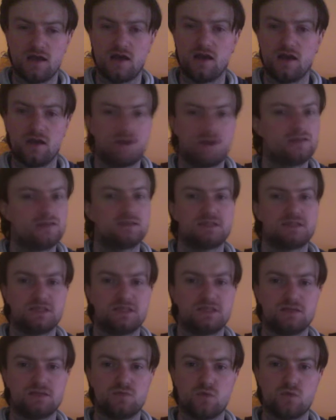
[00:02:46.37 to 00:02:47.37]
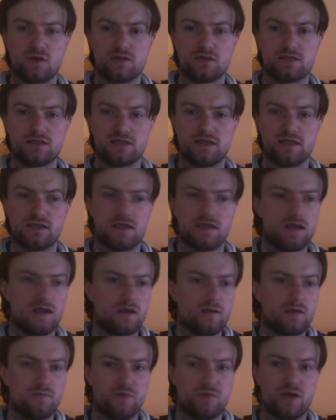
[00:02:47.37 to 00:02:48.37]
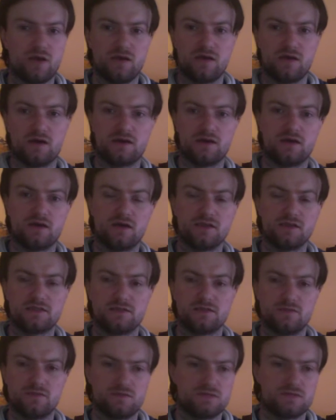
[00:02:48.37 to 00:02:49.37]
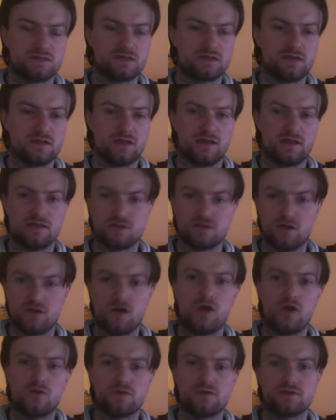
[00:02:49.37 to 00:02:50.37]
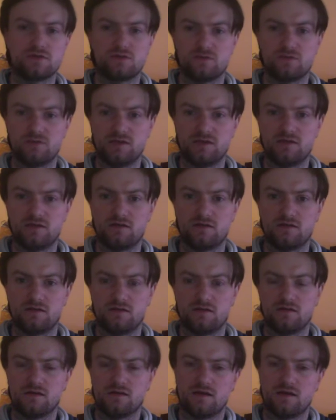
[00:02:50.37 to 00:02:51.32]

I can see words like buy on iTunes is always going to be on